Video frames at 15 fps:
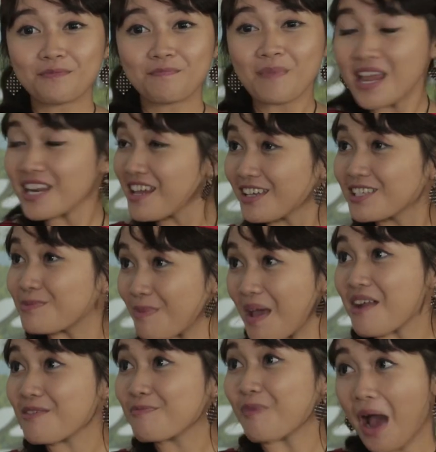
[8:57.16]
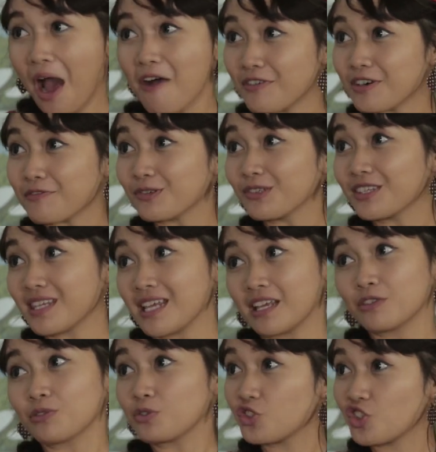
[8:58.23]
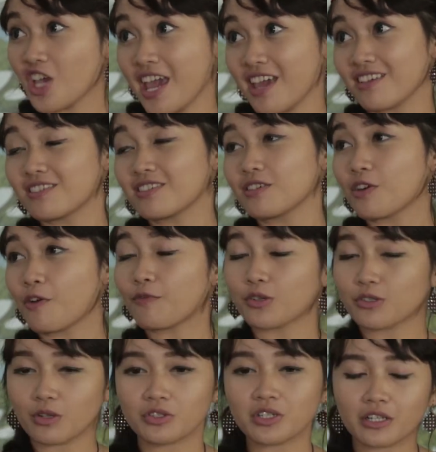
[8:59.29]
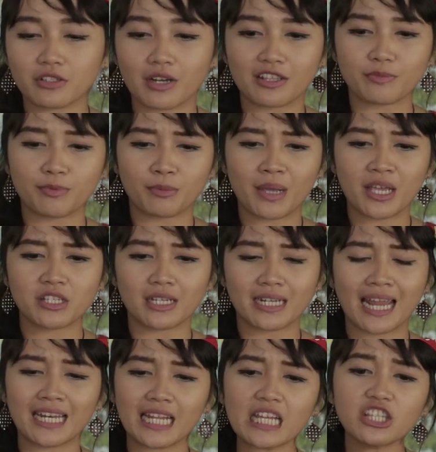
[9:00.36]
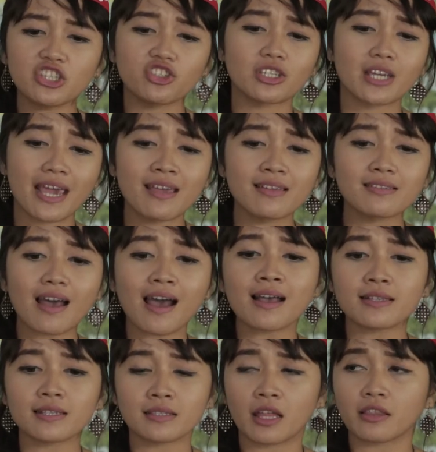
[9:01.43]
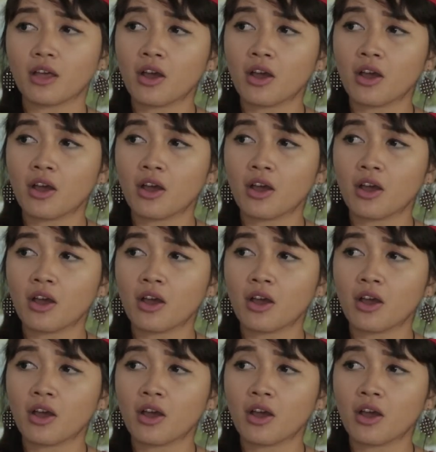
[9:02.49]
Media is very powerful thing to change, you know, for social transformation. And it changes us not